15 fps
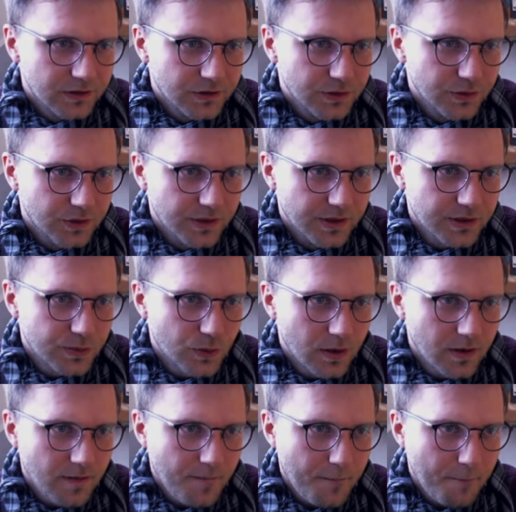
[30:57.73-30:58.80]
to this
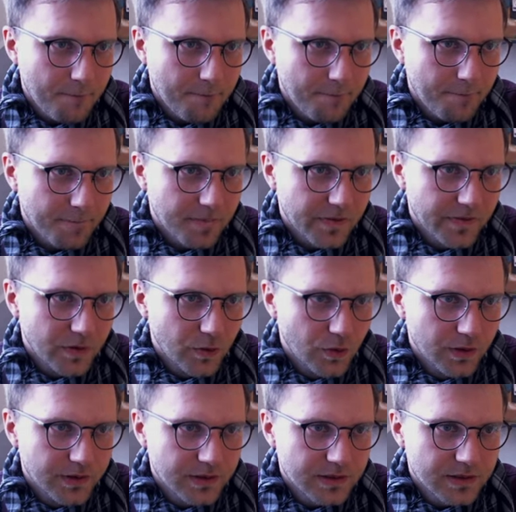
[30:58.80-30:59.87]
one.
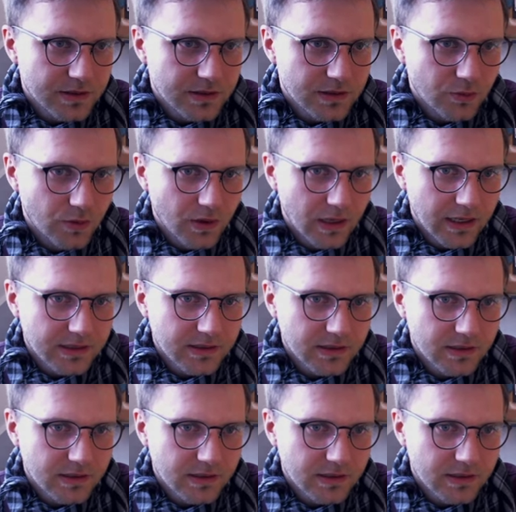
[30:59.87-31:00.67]
So this is the relax